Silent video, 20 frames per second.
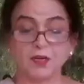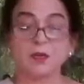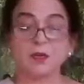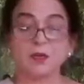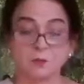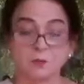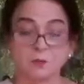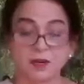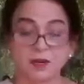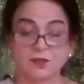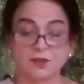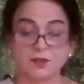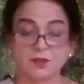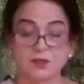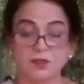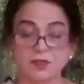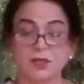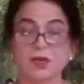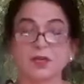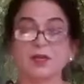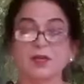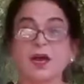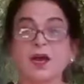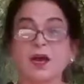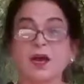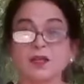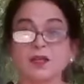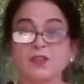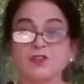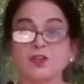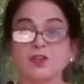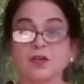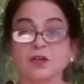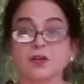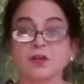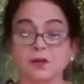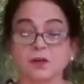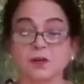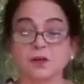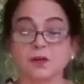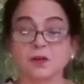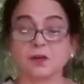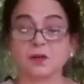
plexus, the Anahat chakra,